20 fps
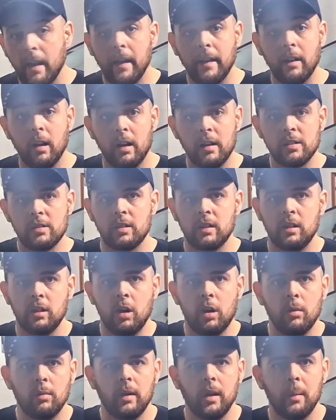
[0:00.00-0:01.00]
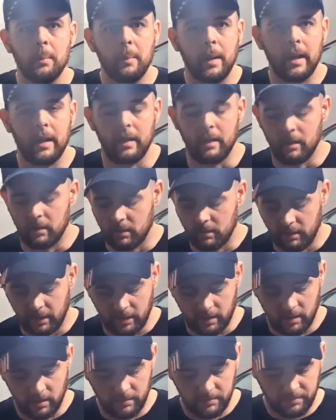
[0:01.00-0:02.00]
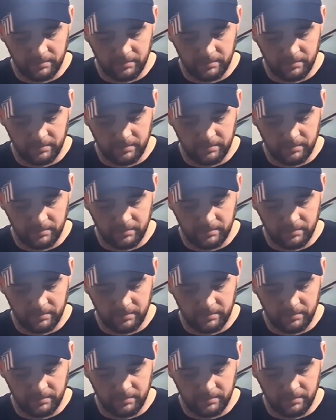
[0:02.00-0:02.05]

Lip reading: And honestly, you don't need many. Like,